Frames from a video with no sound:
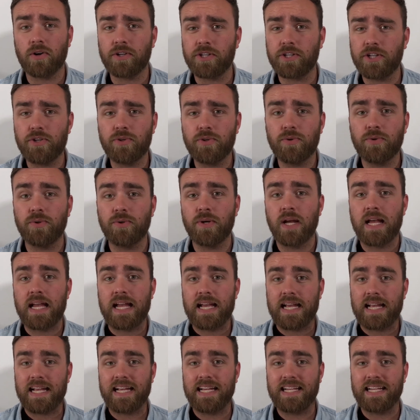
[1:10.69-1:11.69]
or you
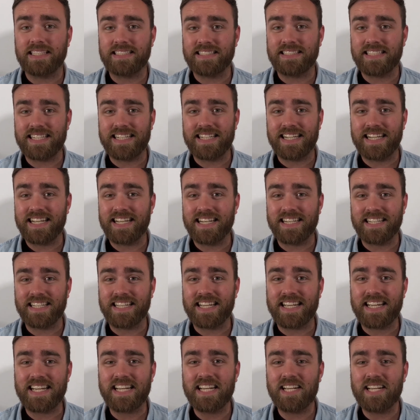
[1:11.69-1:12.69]
and a
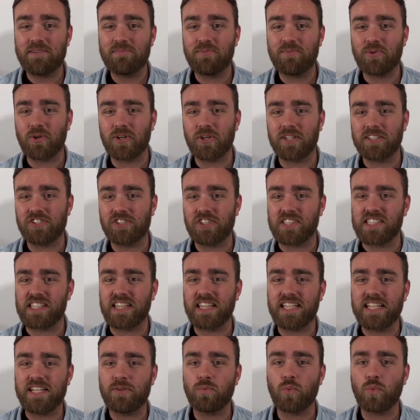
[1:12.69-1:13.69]
keyboard, just
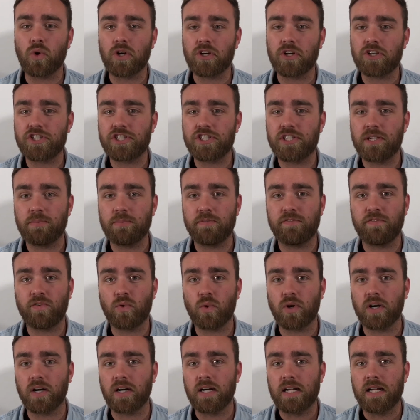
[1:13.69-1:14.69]
lead worship
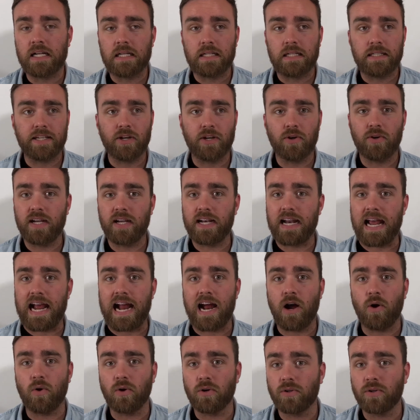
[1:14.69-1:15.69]
for an
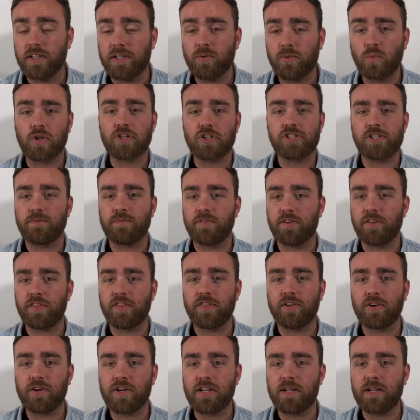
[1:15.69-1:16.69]
hour. Lead worship for
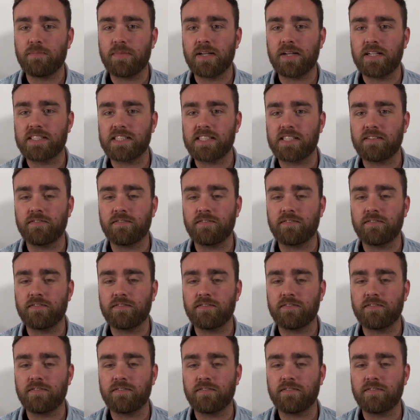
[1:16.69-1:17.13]
30 minutes.